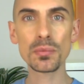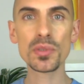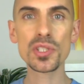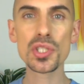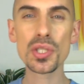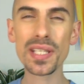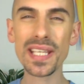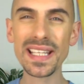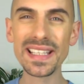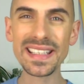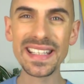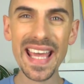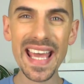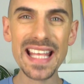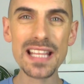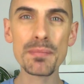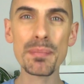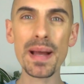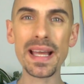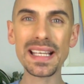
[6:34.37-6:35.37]
which you can
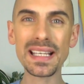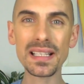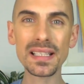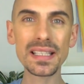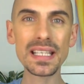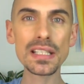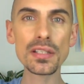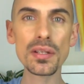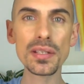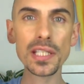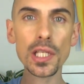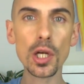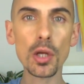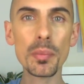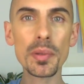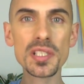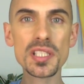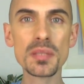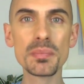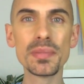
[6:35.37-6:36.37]
get by clicking the yellow
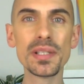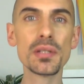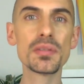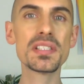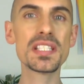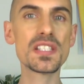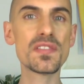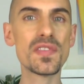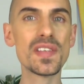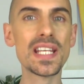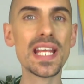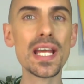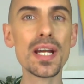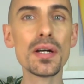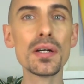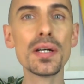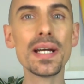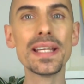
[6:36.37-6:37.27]
button below this video,